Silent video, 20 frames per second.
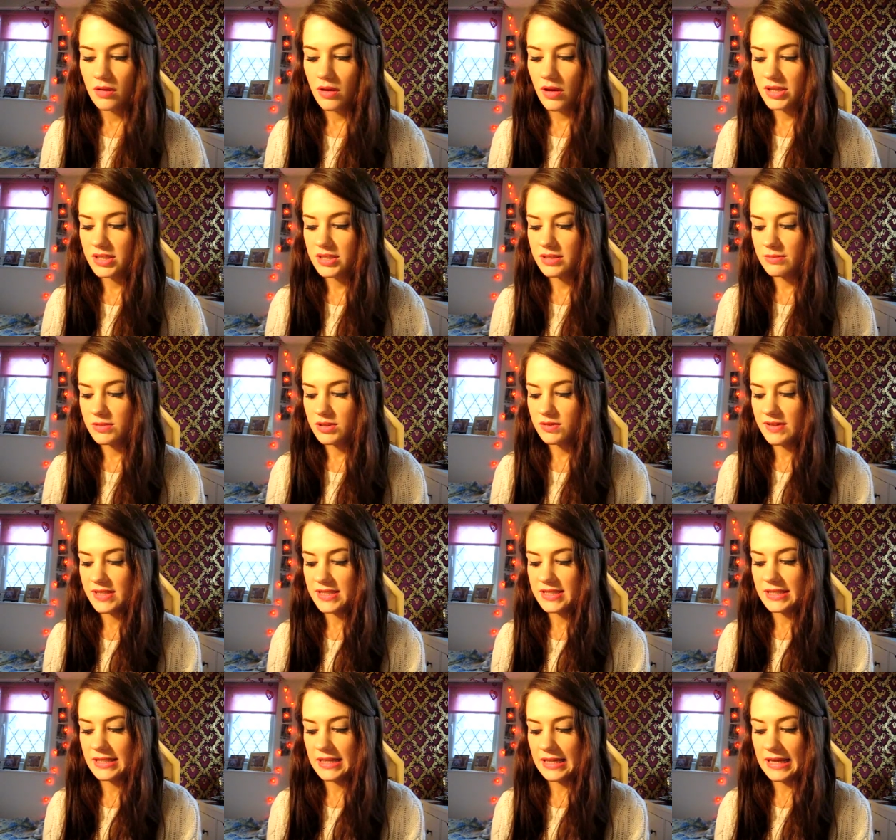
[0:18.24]
items
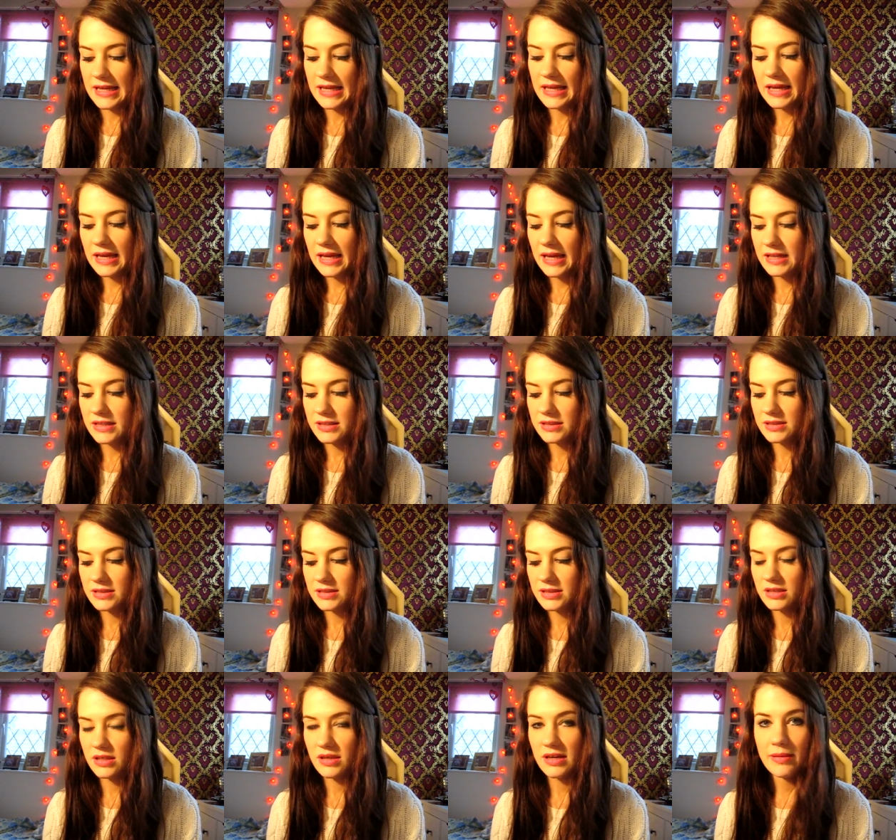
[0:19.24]
recently
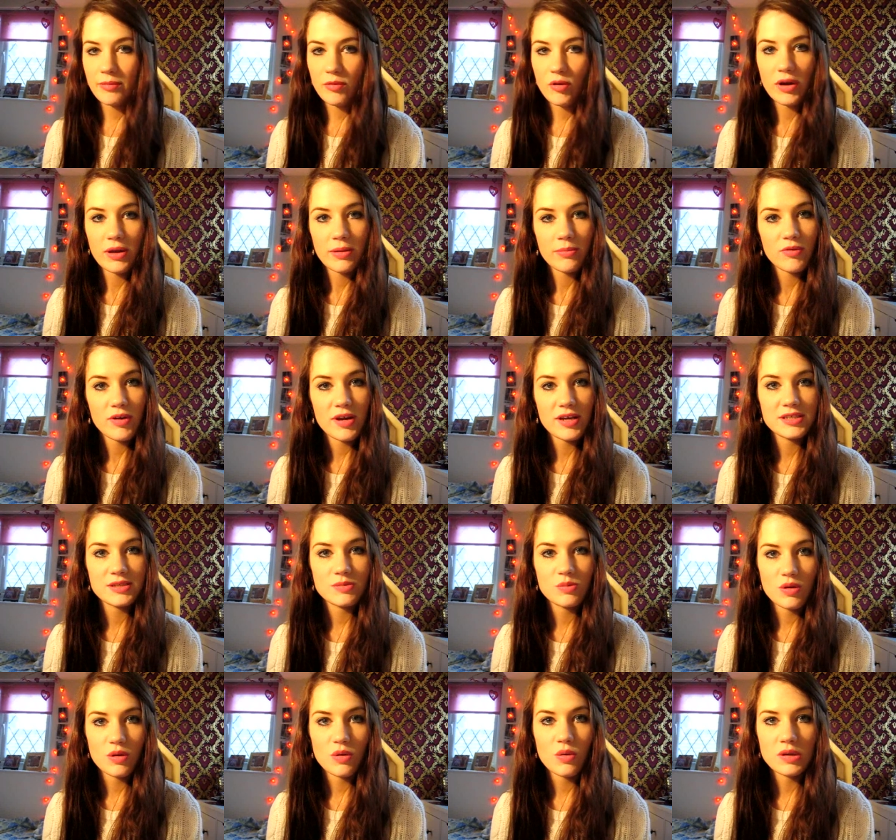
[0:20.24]
and I am quite
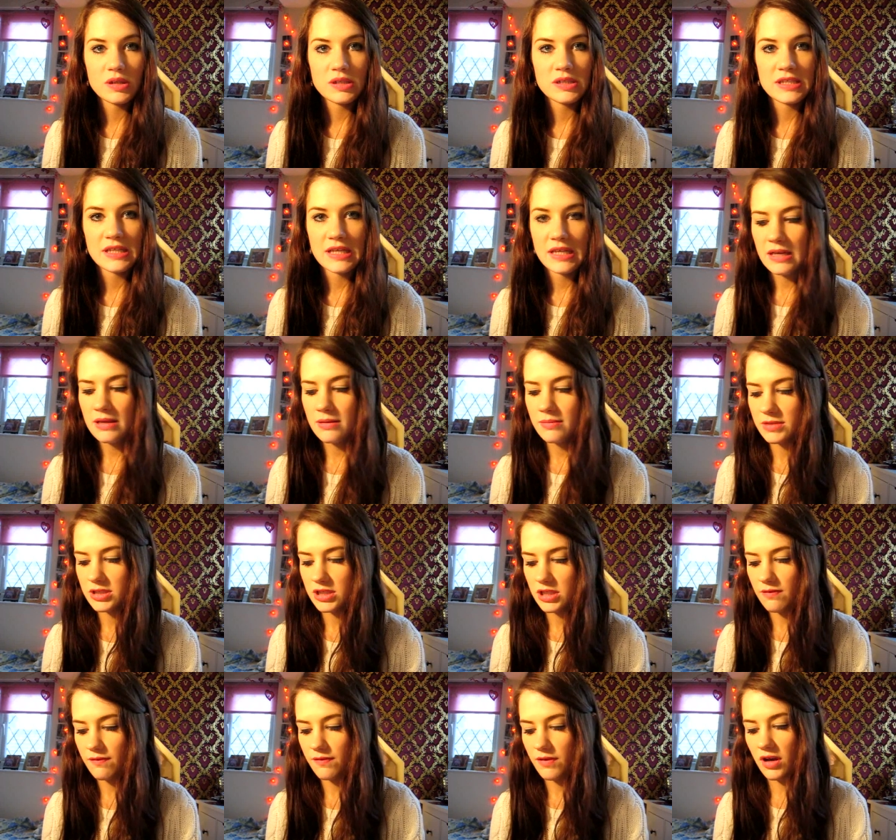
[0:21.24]
impressed with the quality
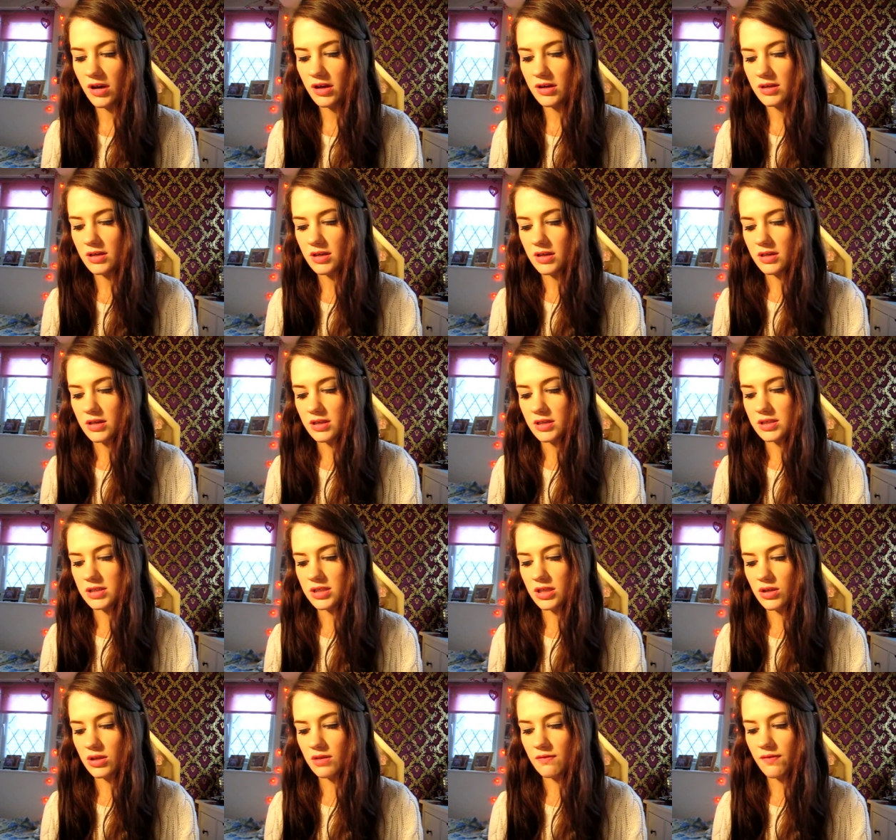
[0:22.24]
so far.
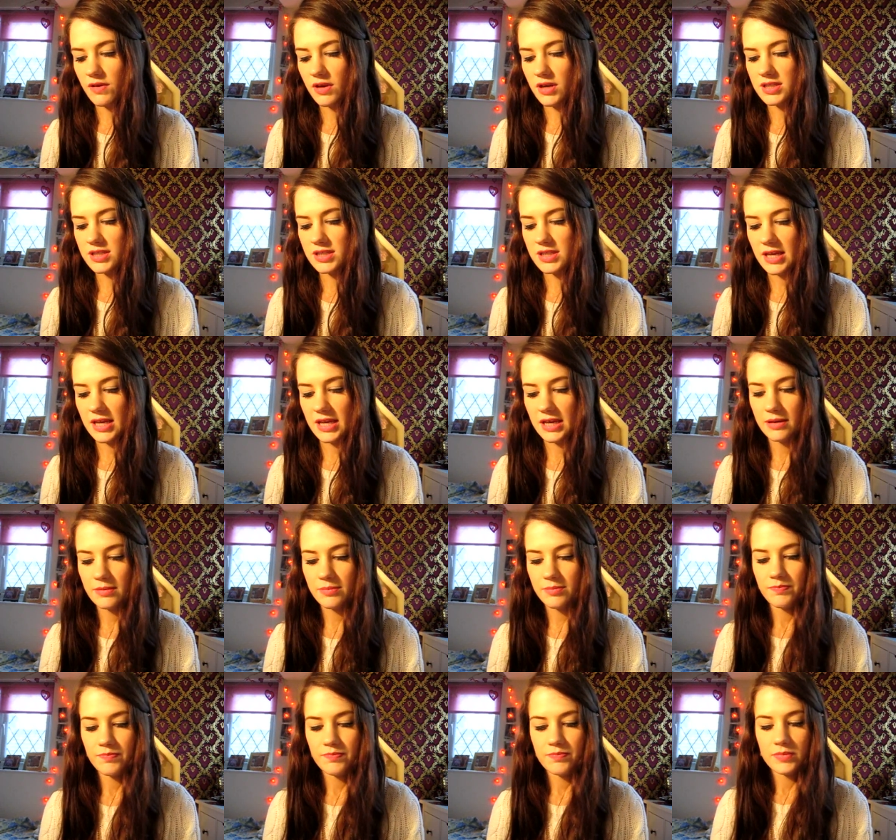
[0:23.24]
So the first thing
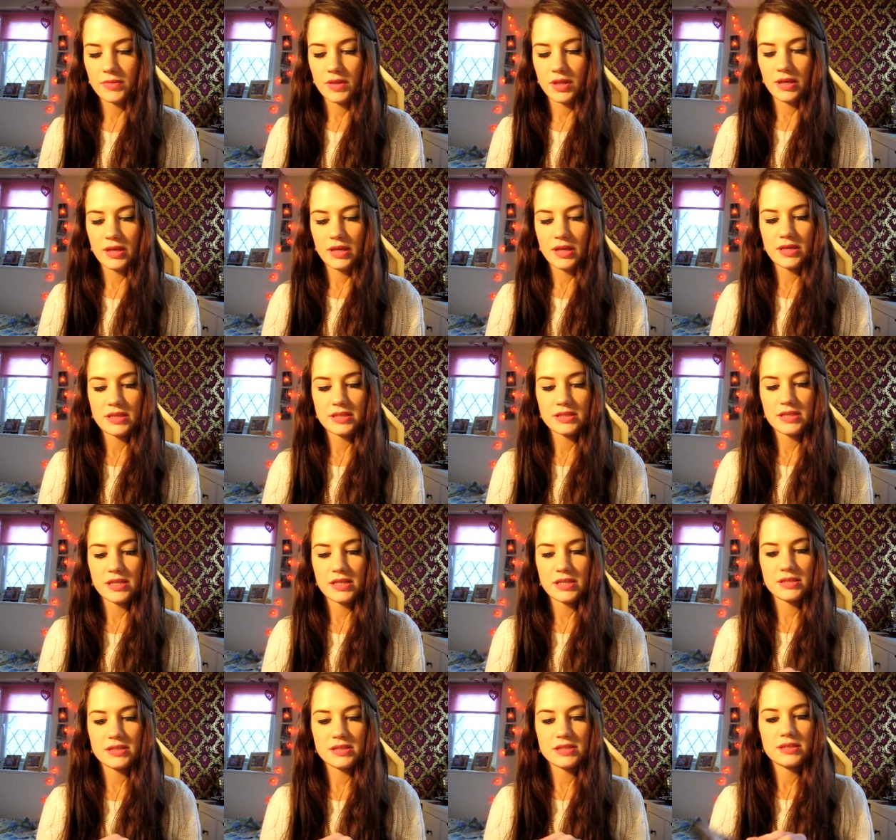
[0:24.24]
is
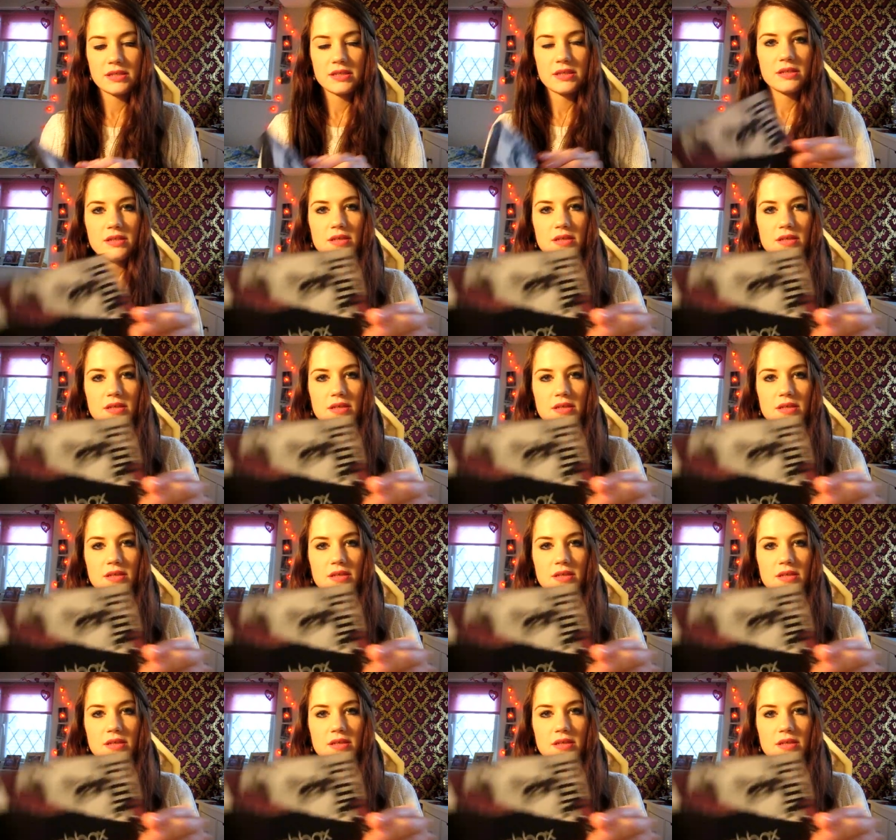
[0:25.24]
this